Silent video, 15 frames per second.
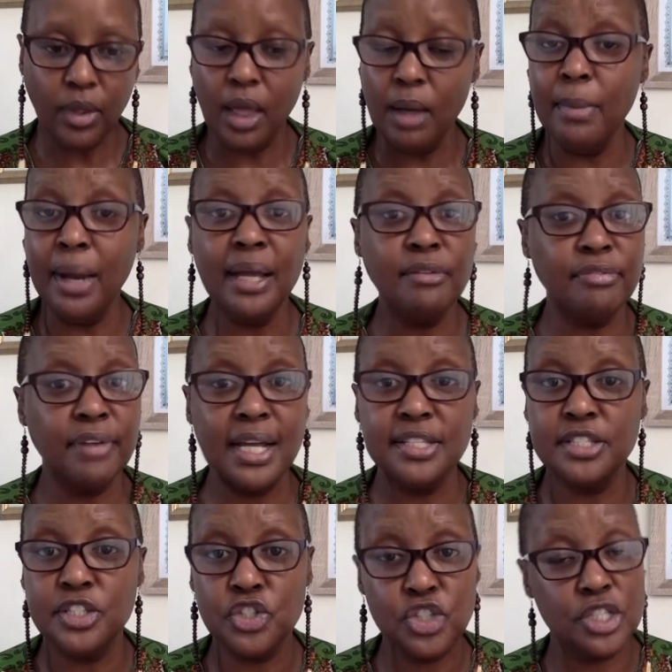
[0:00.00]
My
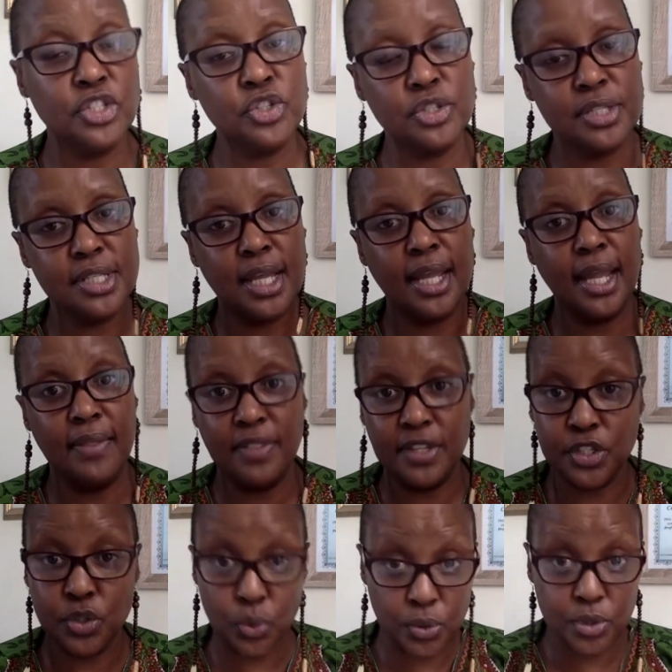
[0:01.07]
advice is just to say, and this
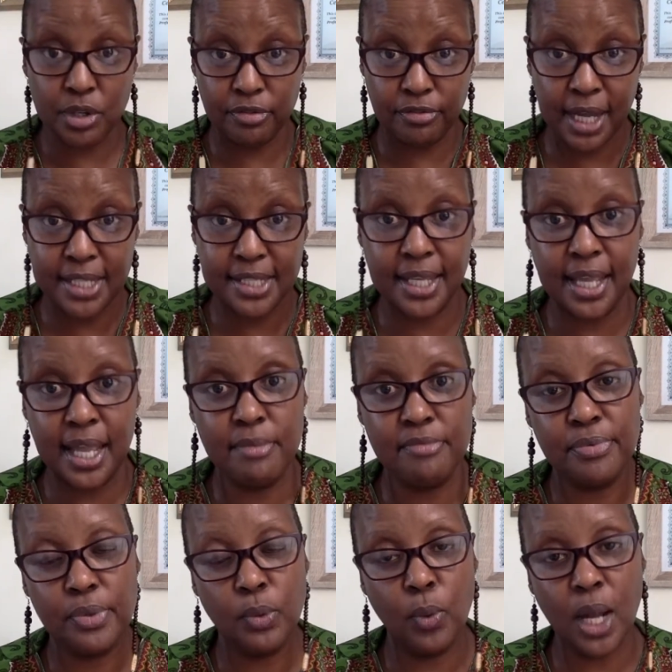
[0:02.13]
is also advice that came
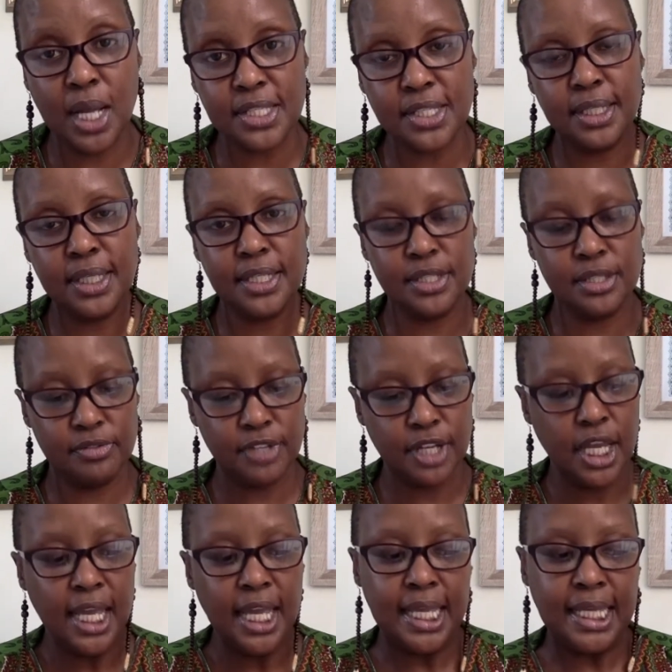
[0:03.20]
from the WISE Collective,
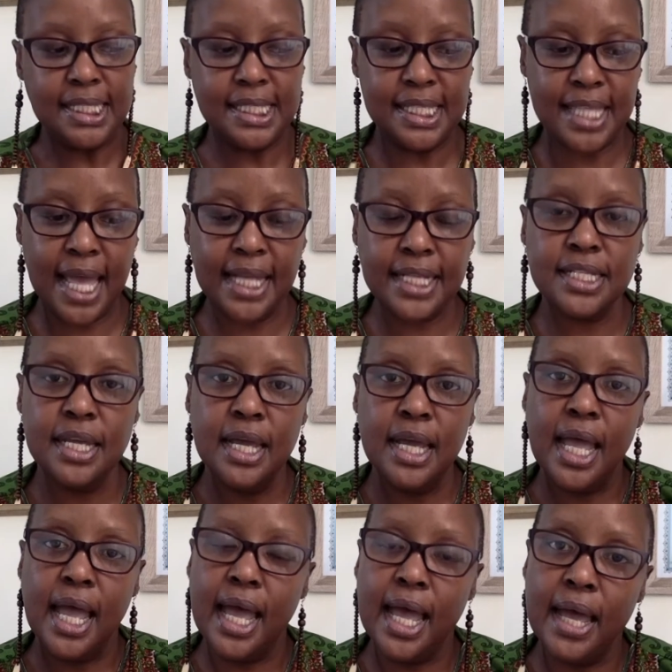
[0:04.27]
is that
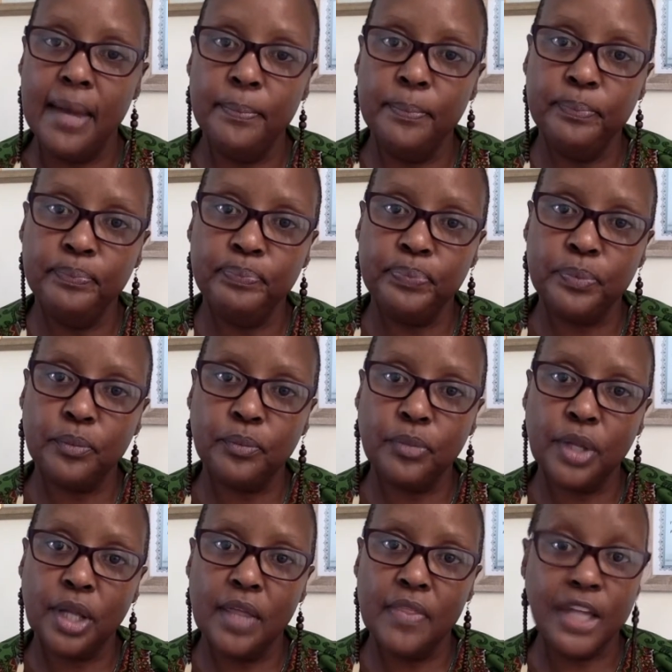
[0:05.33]
um,
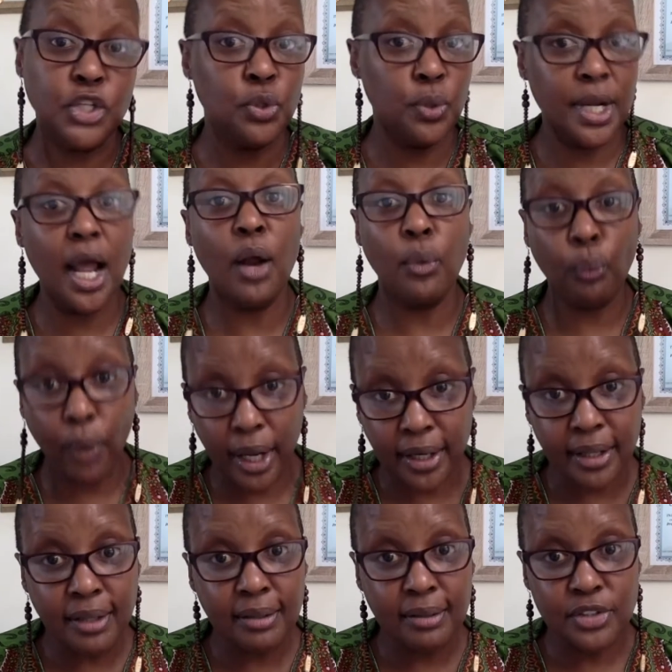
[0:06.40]
that you are now
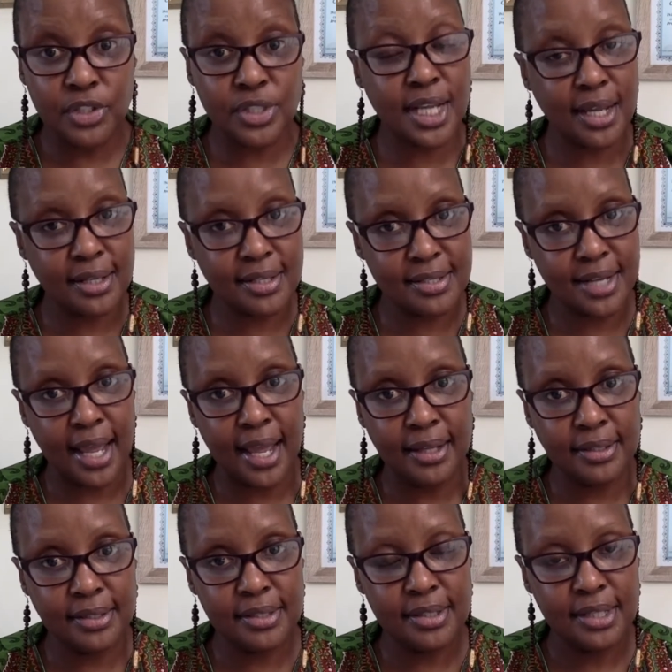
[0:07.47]
ready to take a
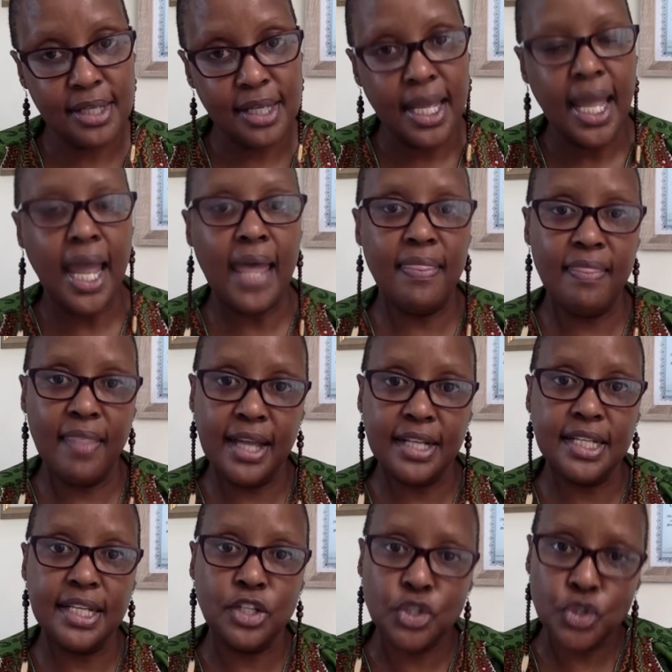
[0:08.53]
stand, and that
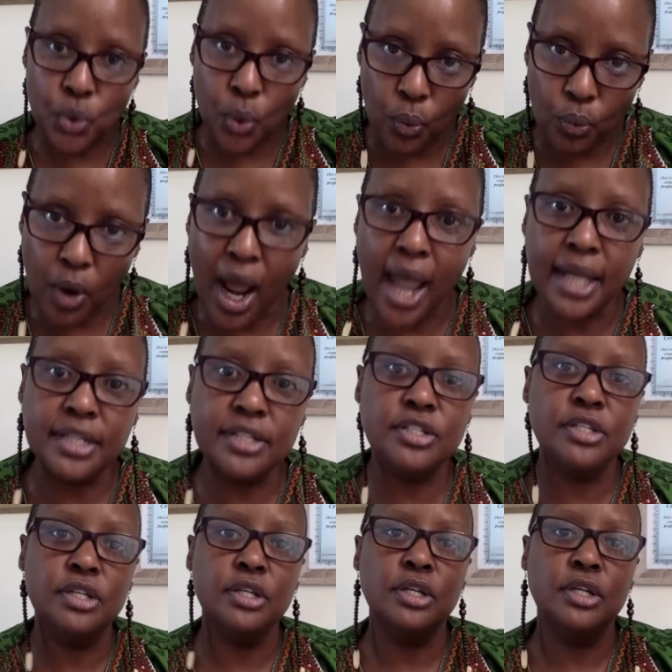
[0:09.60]
it is your right
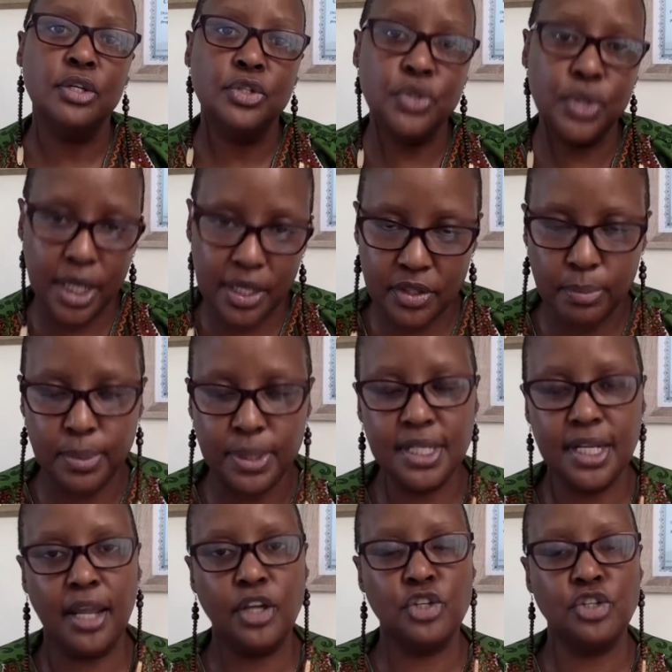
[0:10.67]
to get the
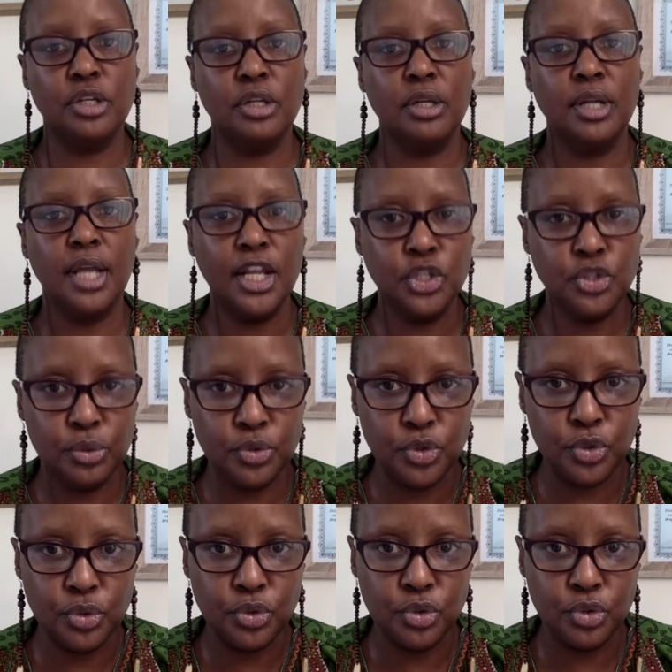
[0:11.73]
protection and to
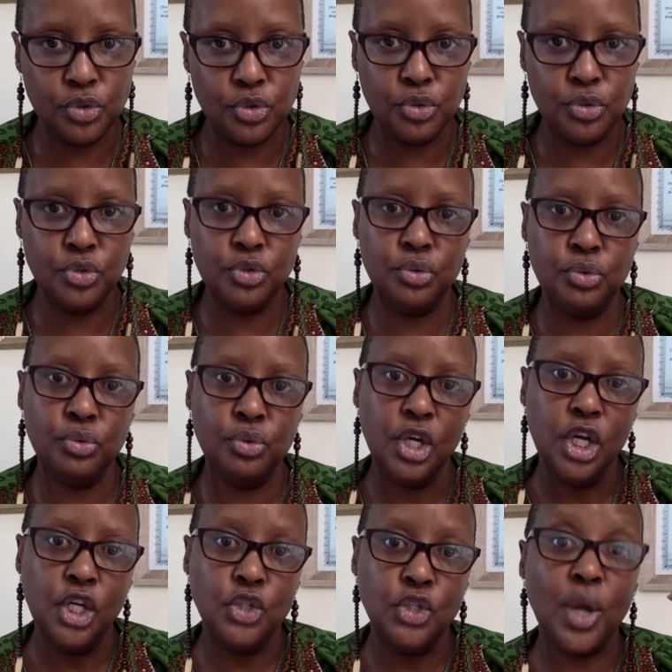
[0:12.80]
to to to to
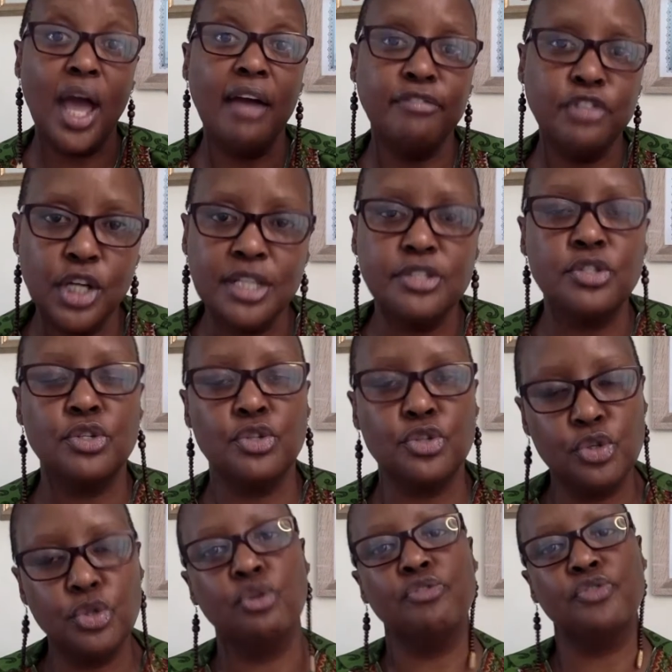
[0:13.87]
to have justice
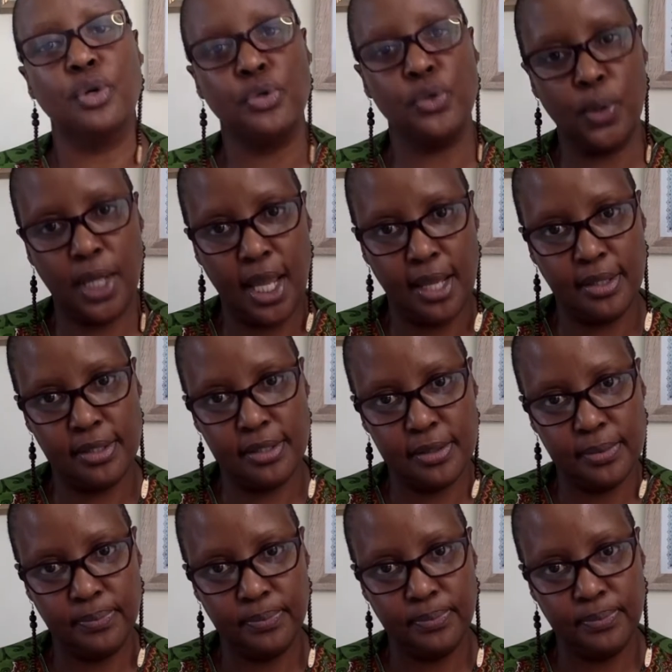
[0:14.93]
served on your case.